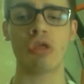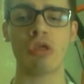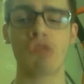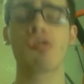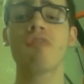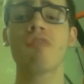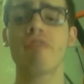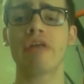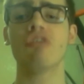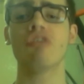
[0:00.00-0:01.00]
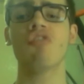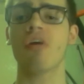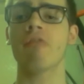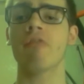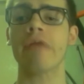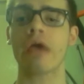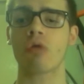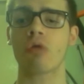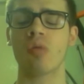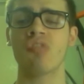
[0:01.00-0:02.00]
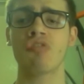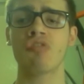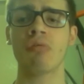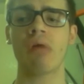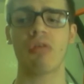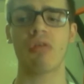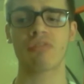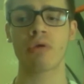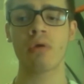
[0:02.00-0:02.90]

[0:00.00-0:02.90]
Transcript: you can find yourself at Queen Street West.